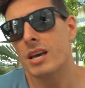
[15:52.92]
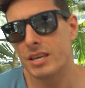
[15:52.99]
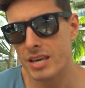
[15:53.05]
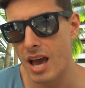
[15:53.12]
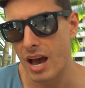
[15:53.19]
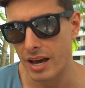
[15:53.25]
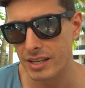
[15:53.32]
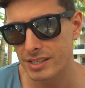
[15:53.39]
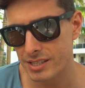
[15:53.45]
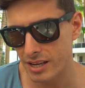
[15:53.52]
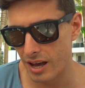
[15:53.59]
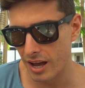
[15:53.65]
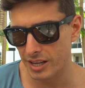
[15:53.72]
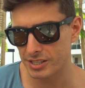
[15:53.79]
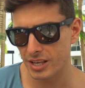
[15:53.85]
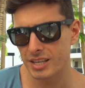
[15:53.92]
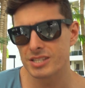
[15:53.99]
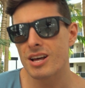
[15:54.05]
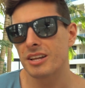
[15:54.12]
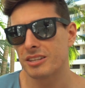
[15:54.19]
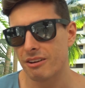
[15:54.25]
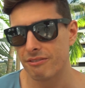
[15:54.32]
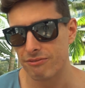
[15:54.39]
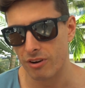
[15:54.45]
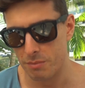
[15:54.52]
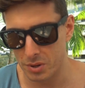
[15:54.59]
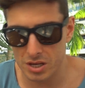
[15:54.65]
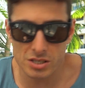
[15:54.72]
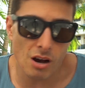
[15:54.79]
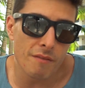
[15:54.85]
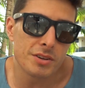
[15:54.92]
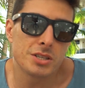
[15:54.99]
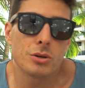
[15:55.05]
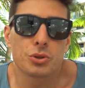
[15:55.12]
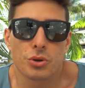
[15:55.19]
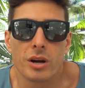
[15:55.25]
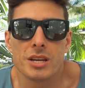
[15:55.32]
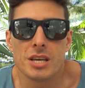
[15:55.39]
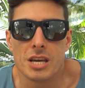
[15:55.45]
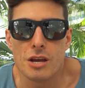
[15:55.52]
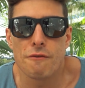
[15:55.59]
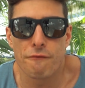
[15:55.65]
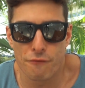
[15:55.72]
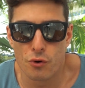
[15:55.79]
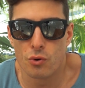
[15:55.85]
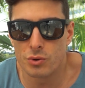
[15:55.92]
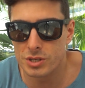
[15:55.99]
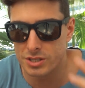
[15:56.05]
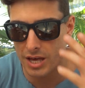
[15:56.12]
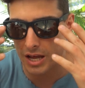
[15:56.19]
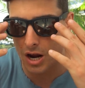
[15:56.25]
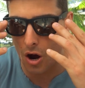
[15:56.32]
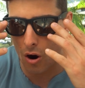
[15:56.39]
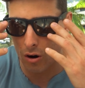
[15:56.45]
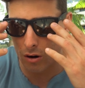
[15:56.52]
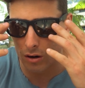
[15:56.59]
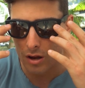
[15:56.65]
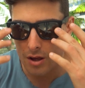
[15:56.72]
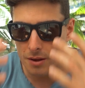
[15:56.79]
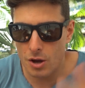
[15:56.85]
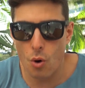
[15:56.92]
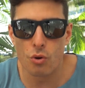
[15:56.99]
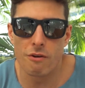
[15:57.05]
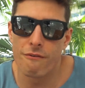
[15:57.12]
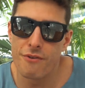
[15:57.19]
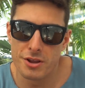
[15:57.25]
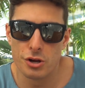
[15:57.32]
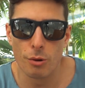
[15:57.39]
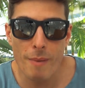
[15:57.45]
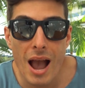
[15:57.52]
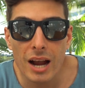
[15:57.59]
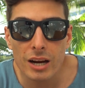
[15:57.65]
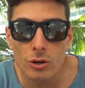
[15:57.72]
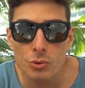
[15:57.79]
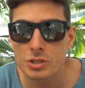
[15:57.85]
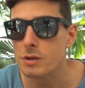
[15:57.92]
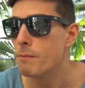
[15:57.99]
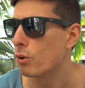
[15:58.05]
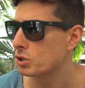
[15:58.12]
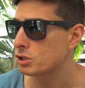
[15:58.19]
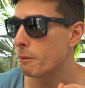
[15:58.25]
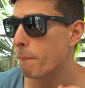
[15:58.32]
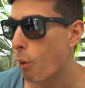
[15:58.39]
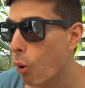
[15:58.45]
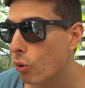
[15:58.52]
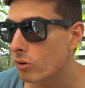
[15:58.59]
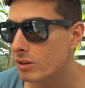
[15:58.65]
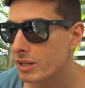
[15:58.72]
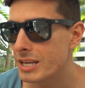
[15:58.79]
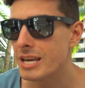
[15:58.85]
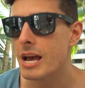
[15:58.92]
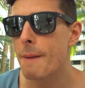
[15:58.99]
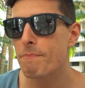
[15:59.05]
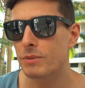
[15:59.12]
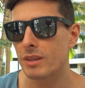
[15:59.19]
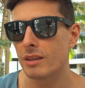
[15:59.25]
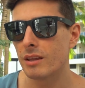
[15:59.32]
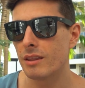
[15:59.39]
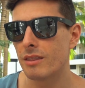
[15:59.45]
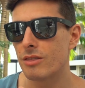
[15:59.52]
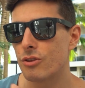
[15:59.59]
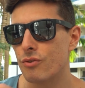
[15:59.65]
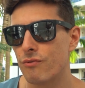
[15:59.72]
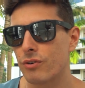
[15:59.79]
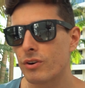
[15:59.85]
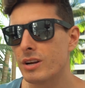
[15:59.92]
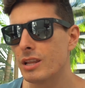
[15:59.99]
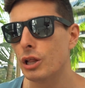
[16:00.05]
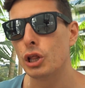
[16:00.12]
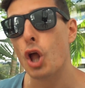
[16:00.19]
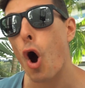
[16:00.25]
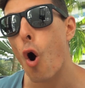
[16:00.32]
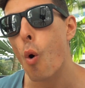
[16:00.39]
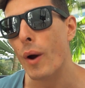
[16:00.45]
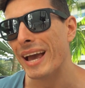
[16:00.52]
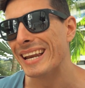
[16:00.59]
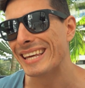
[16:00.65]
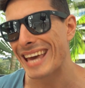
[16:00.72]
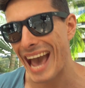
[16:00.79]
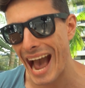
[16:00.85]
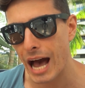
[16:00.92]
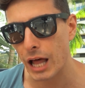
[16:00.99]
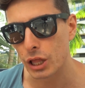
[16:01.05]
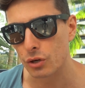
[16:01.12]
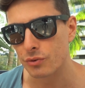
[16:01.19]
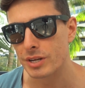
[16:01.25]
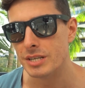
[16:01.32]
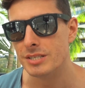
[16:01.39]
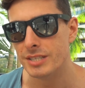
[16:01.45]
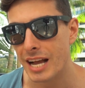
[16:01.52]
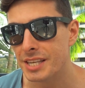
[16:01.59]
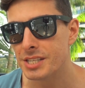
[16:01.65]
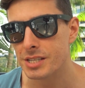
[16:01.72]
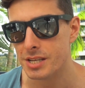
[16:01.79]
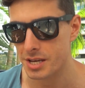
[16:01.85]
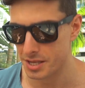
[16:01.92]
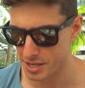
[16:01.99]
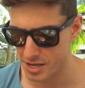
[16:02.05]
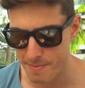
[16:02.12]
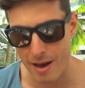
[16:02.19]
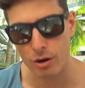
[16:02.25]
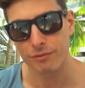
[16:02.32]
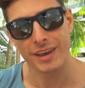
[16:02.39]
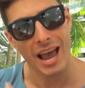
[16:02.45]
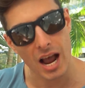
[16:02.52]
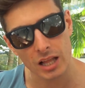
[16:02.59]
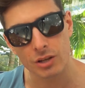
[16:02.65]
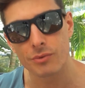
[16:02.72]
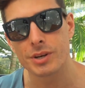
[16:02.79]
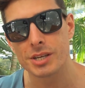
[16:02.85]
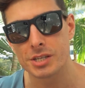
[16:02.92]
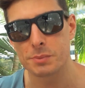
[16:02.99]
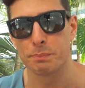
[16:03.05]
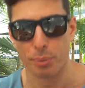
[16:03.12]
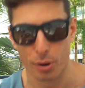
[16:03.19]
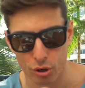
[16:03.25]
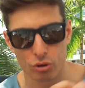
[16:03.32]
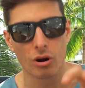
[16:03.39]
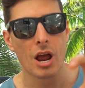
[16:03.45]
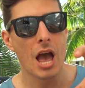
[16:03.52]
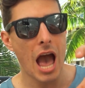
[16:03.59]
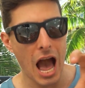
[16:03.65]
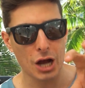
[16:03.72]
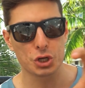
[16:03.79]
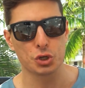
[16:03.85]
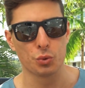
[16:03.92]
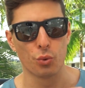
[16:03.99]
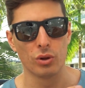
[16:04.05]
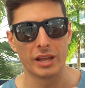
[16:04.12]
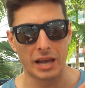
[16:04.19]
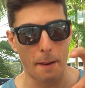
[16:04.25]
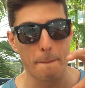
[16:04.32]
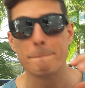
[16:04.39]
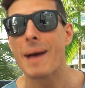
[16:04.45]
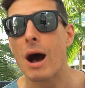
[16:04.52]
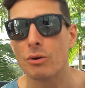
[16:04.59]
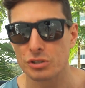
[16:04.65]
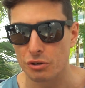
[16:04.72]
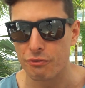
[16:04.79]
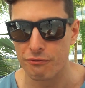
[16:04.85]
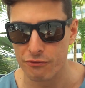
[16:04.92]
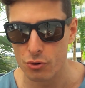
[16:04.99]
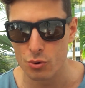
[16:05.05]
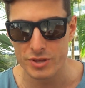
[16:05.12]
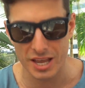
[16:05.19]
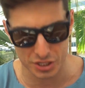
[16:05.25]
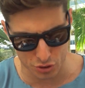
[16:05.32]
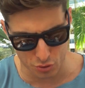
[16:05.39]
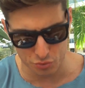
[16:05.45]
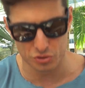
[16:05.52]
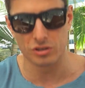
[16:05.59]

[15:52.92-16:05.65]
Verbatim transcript: yeah, it's uh, it's it's not that fun because obviously you're trying to eat foods that are going to fit your macros and most importantly, the very low in calorie density, the amount of calories per actual like amount of food that's going